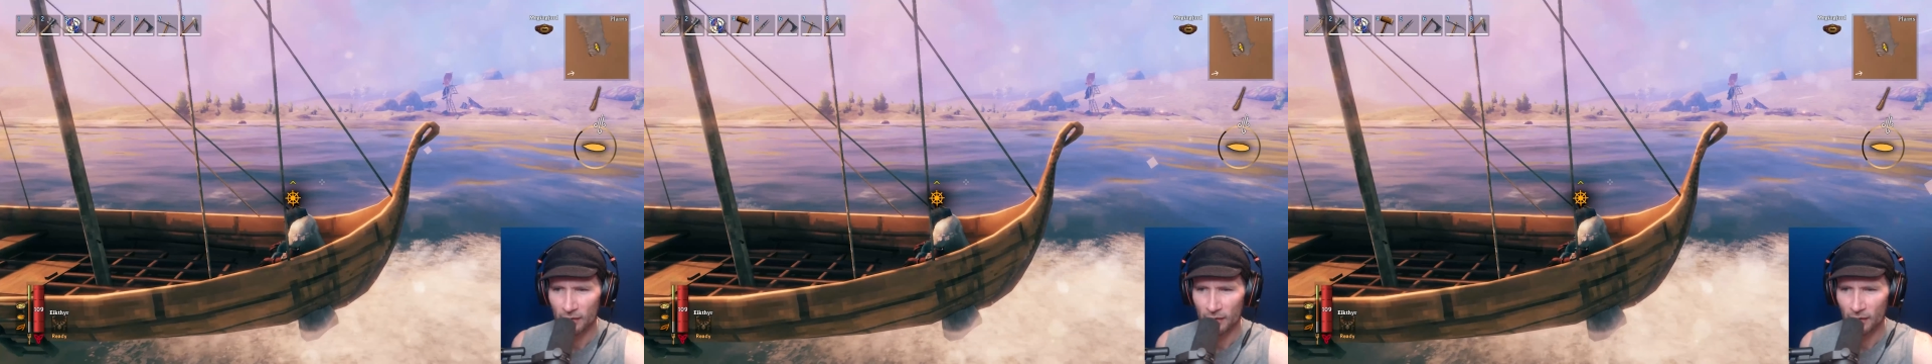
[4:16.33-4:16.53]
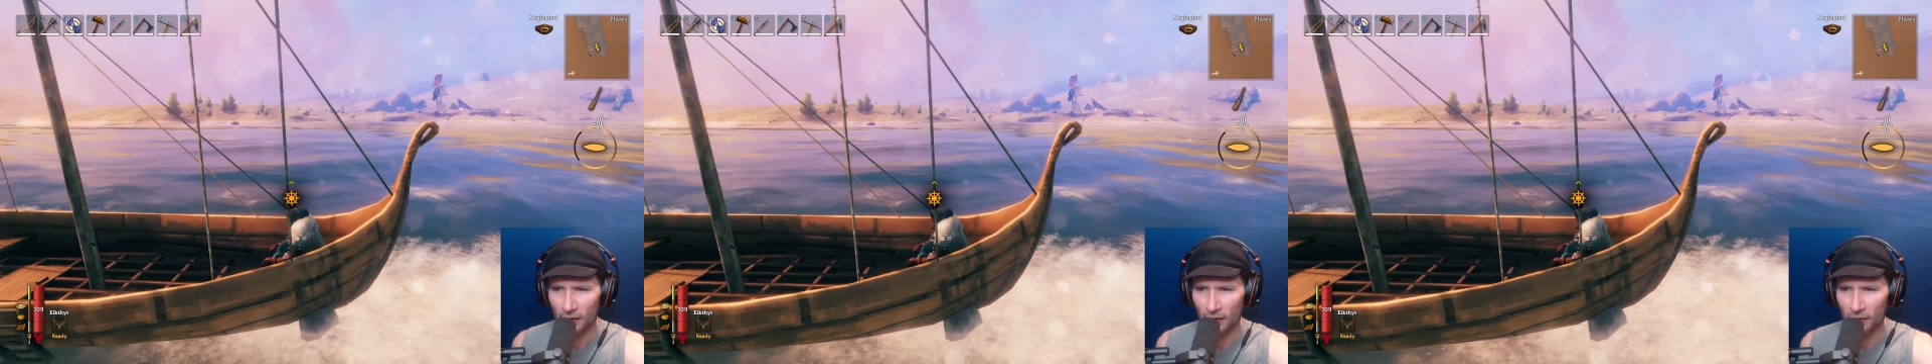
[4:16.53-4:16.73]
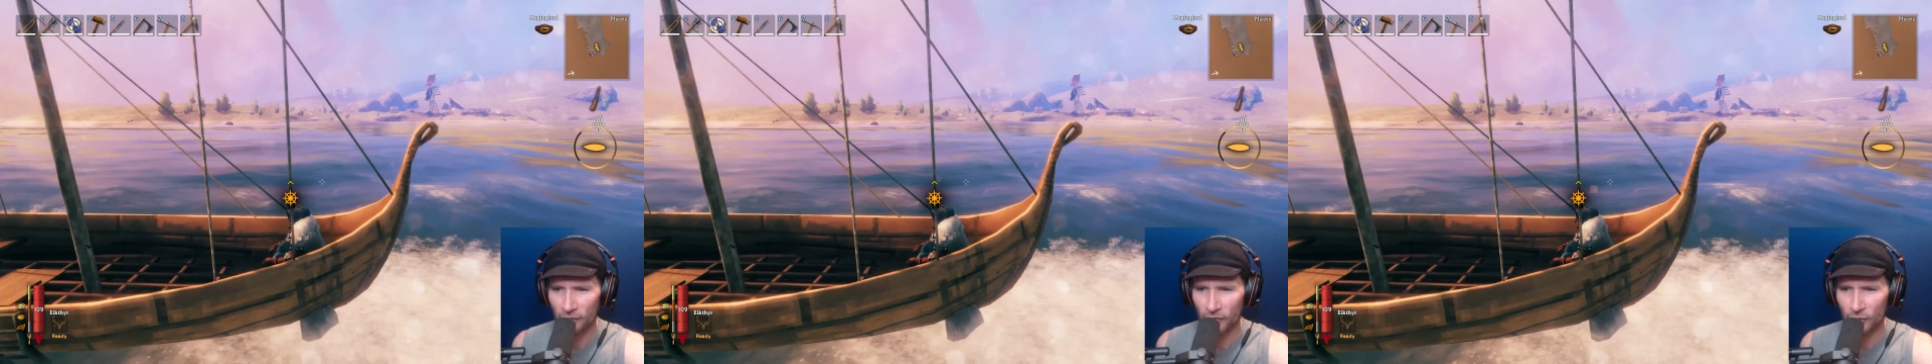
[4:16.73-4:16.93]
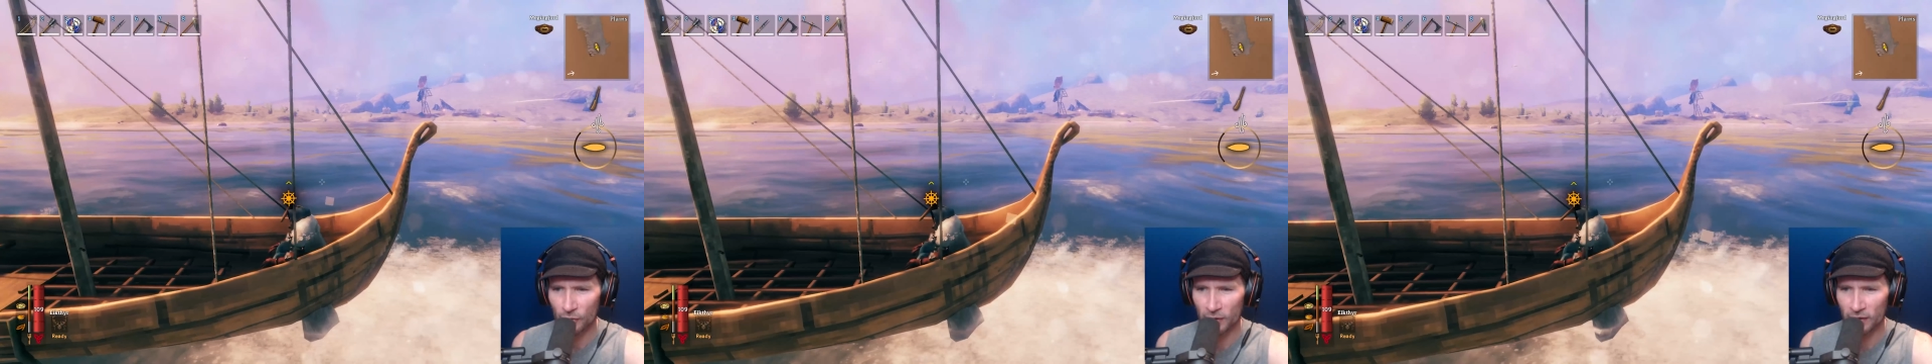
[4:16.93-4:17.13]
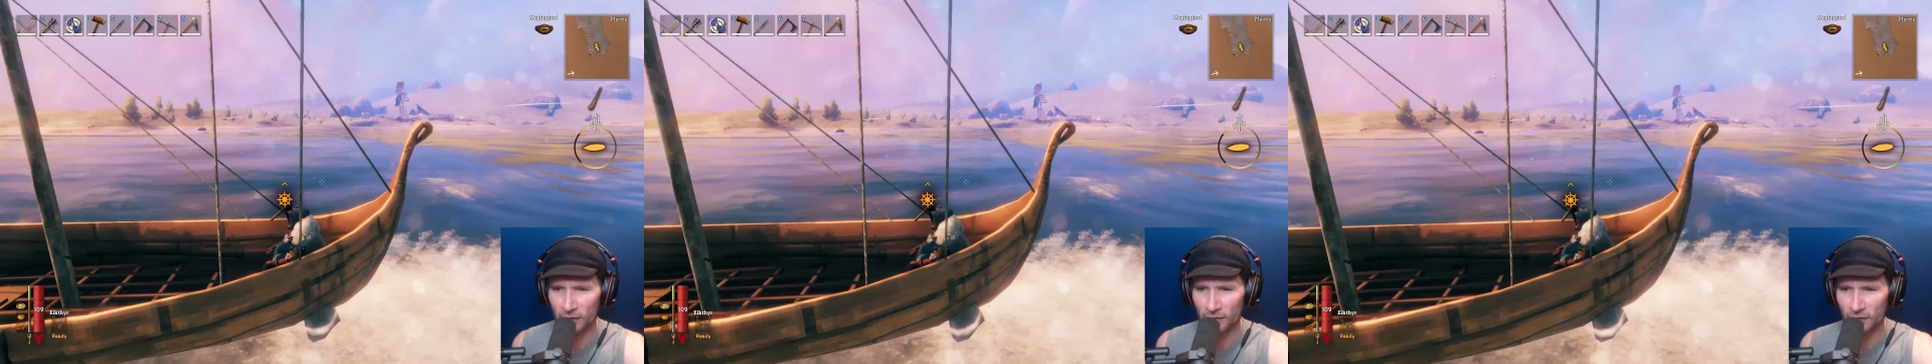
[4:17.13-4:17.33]
Hey,
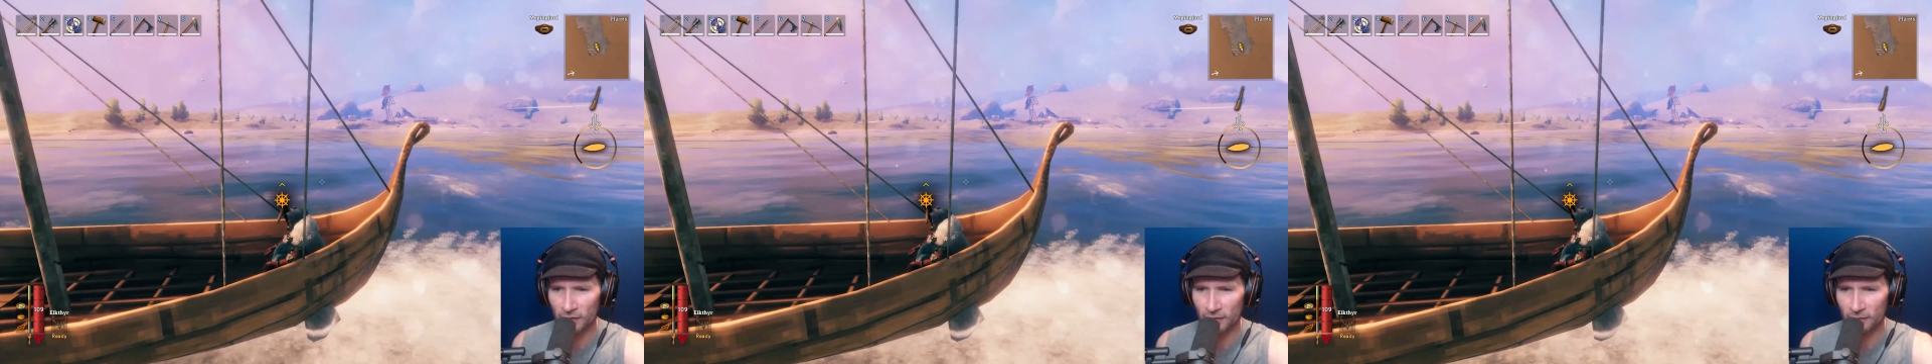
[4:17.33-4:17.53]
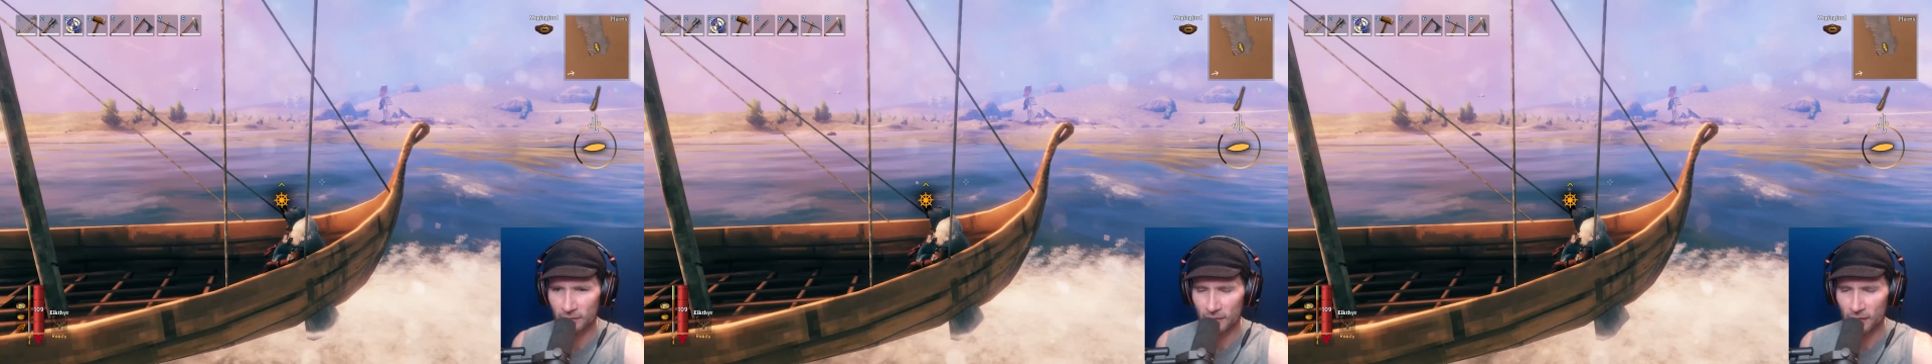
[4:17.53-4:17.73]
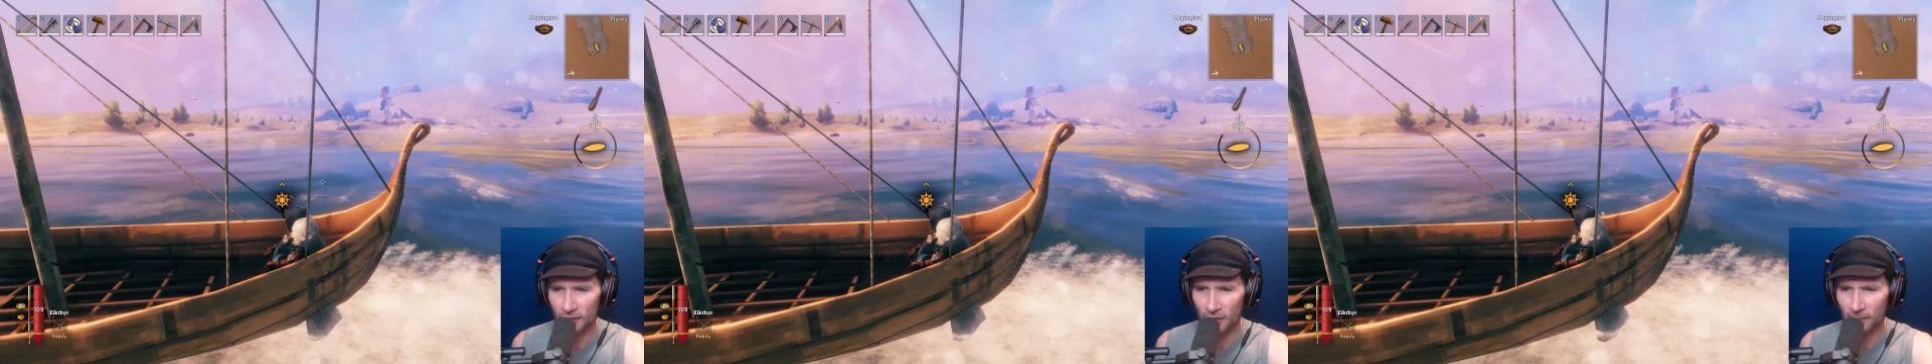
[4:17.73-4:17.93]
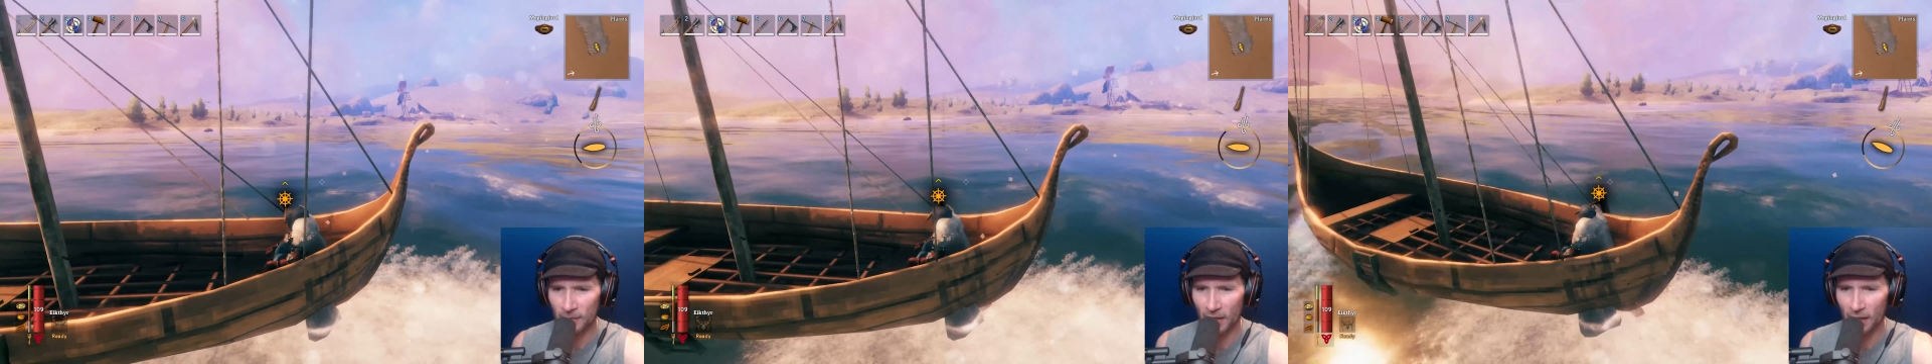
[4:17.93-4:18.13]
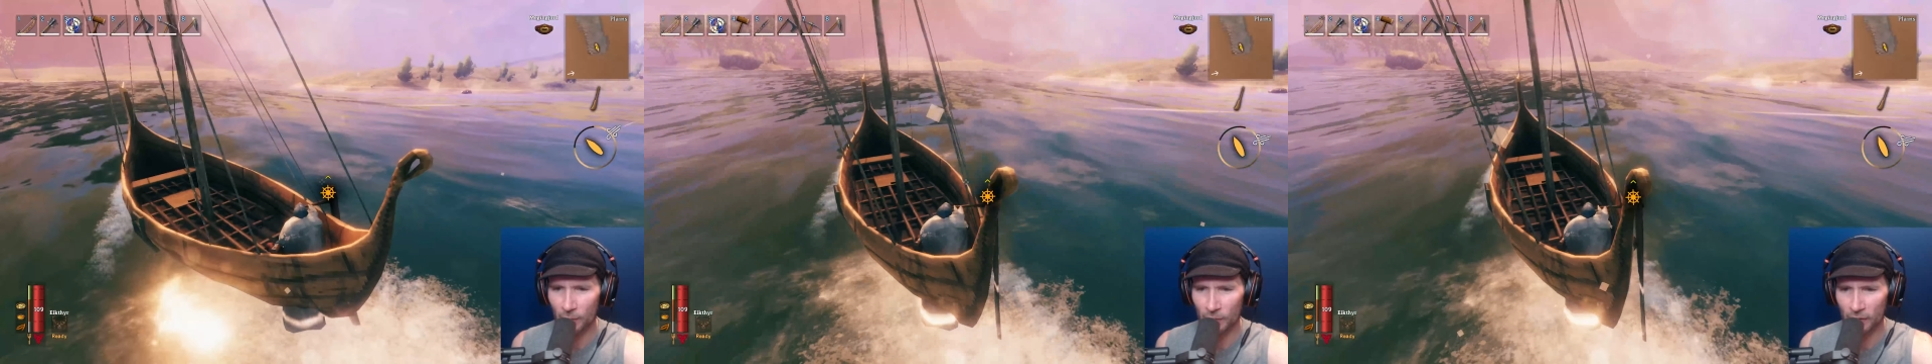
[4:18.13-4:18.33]
Fulings.
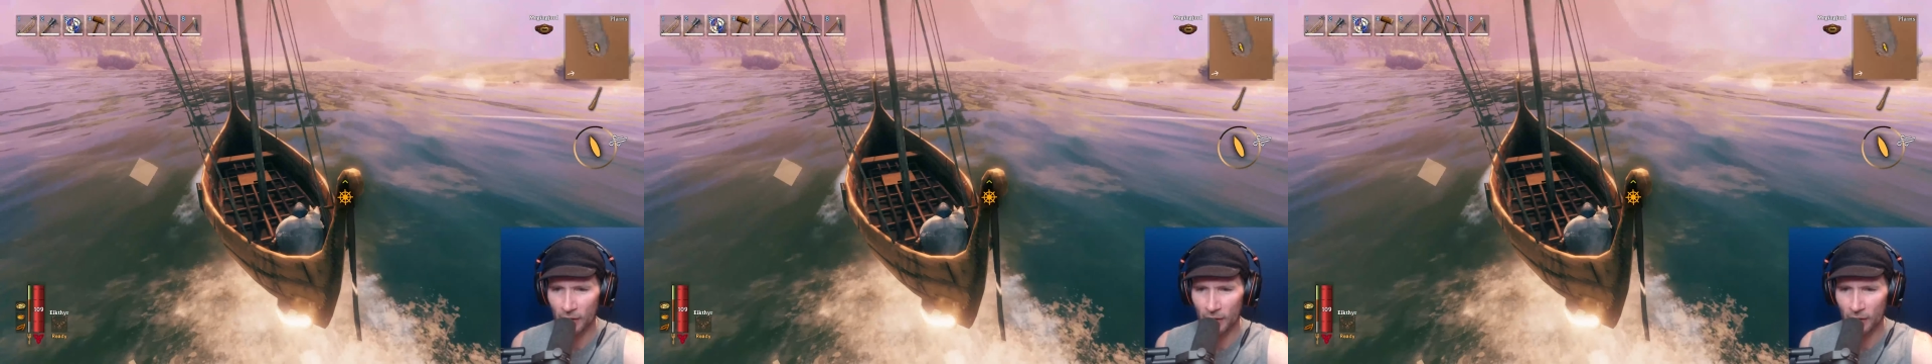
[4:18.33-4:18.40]
Someday I will